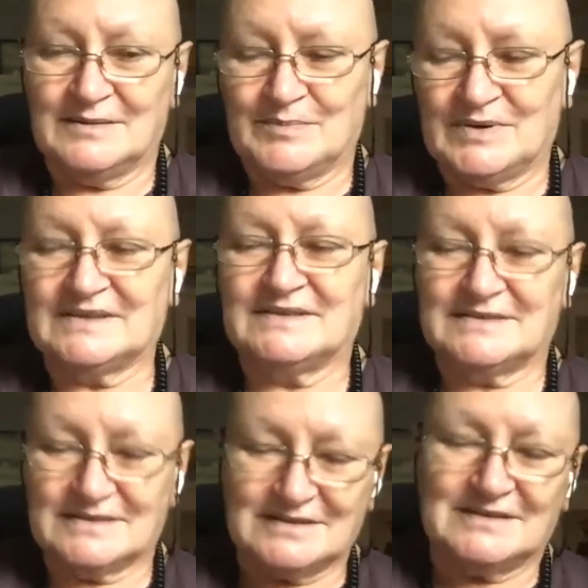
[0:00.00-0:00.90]
But
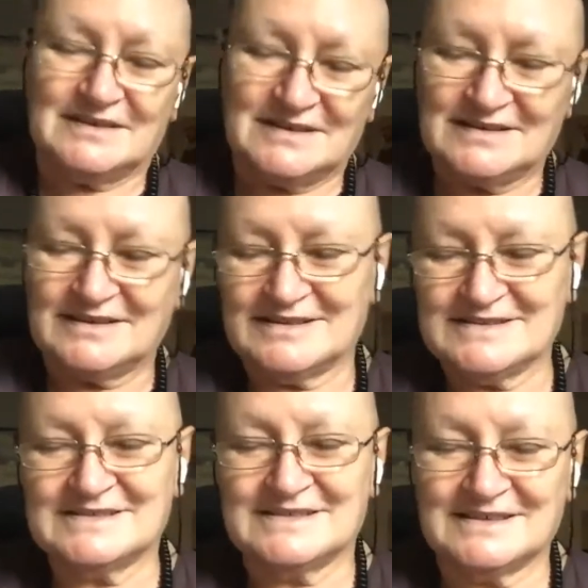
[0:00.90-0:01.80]

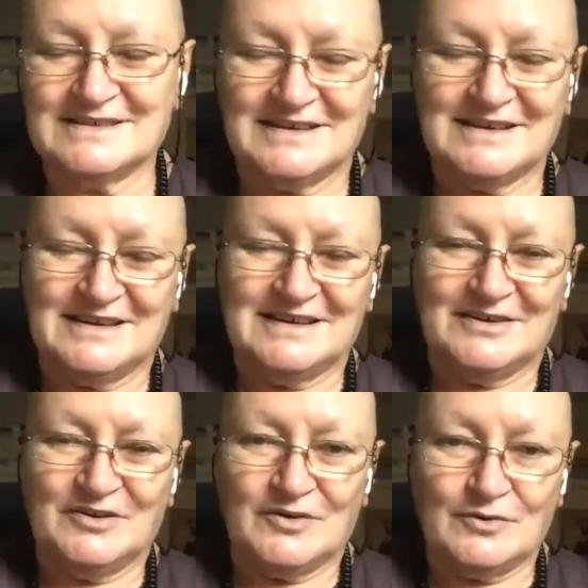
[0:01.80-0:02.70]
it's
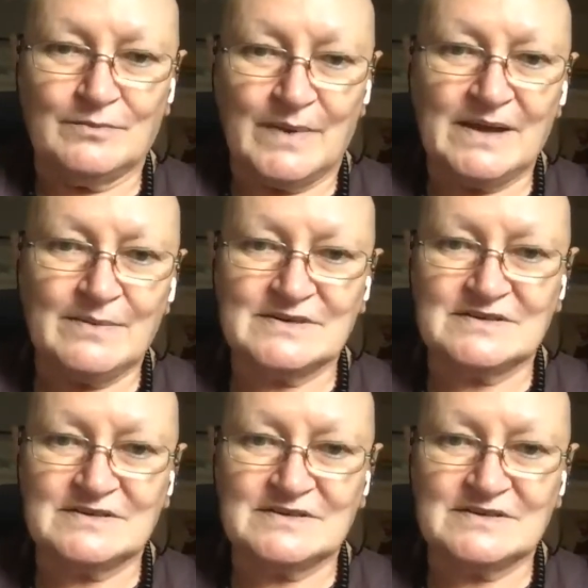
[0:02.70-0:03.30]
her own baby,